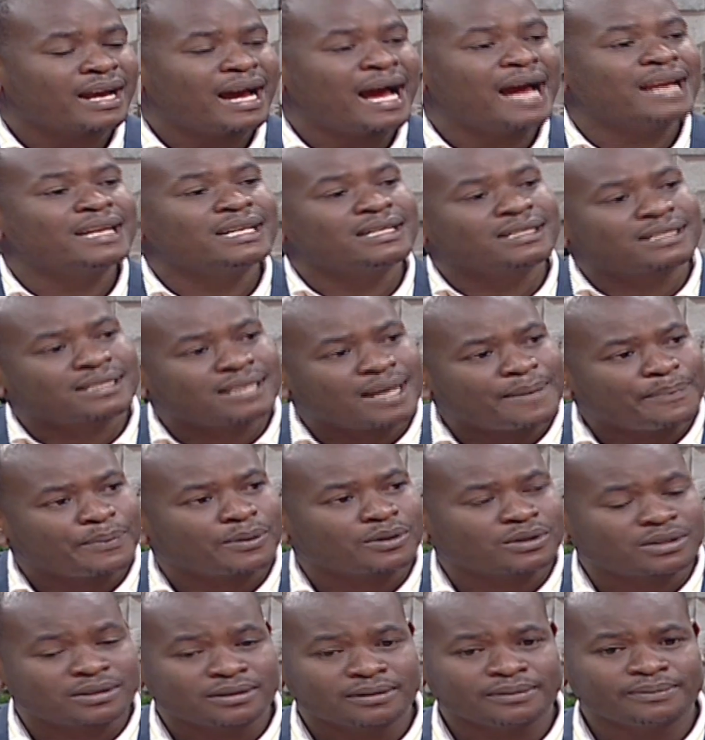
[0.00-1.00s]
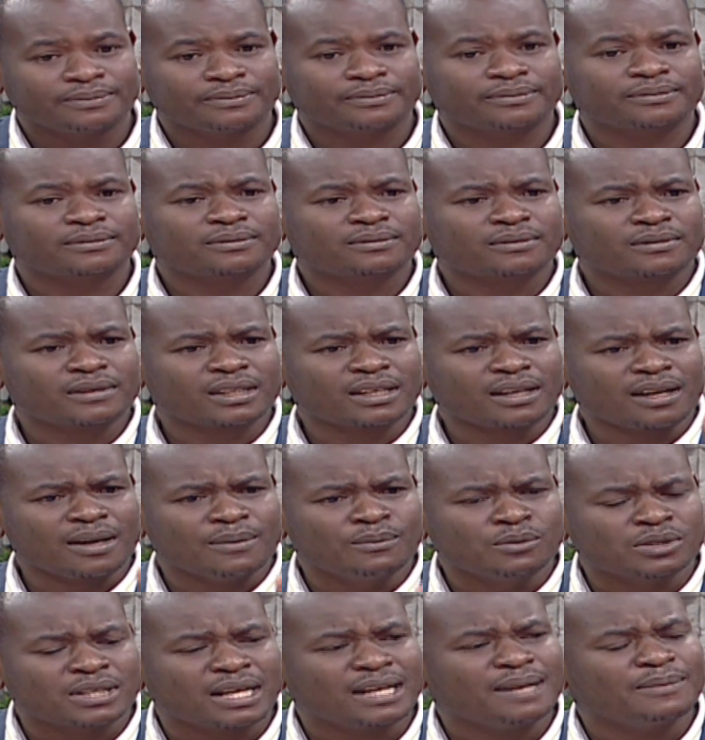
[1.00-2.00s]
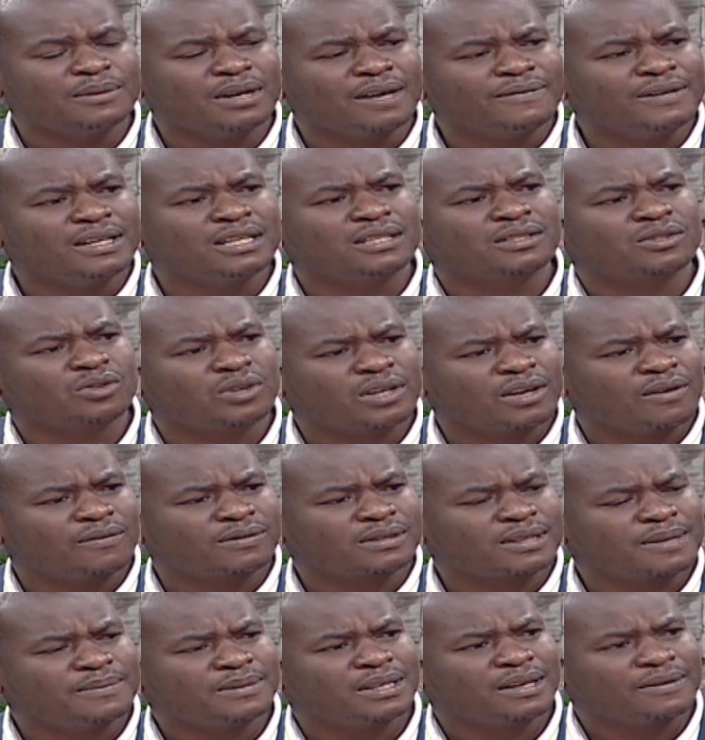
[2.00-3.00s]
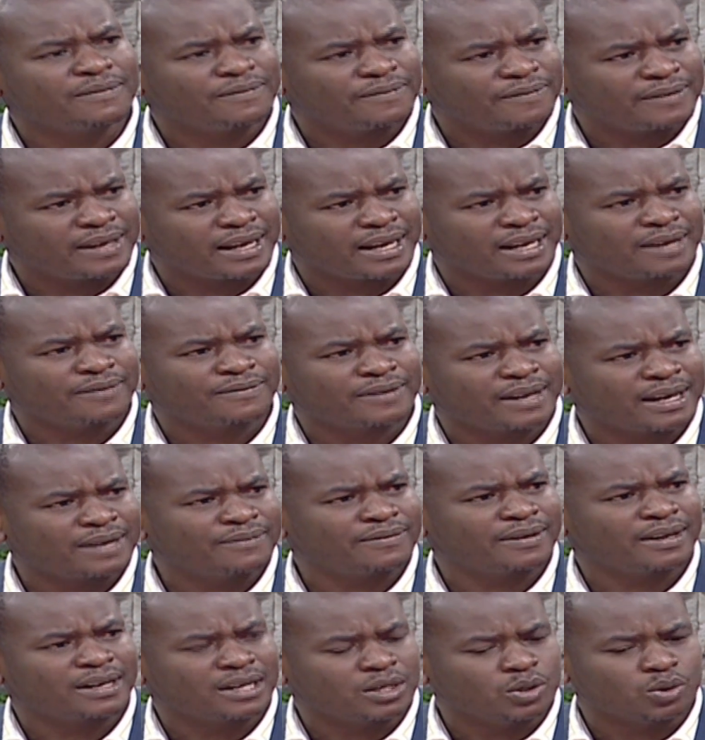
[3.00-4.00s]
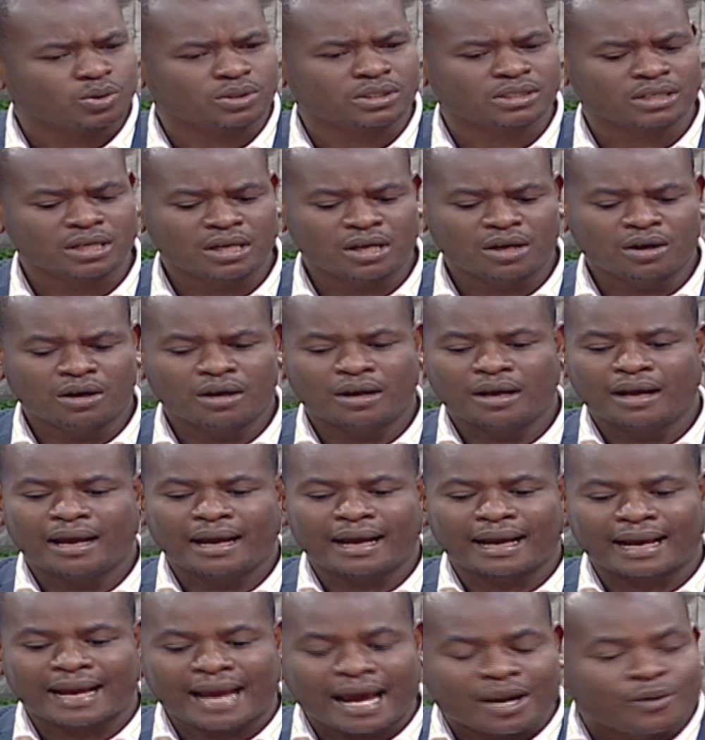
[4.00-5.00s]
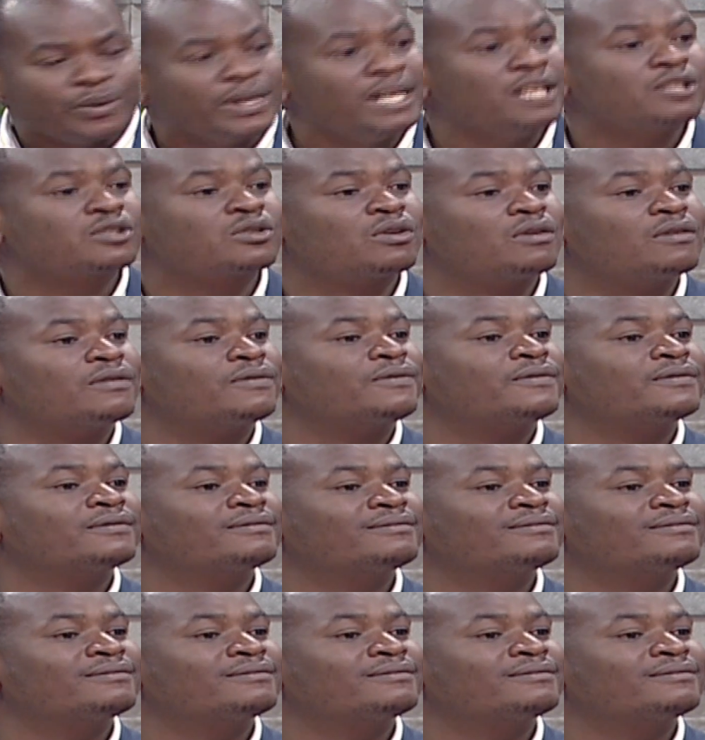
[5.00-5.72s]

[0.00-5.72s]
And in support, Musalia Mudavadi is talking of something very, very, very good. Can we dissolve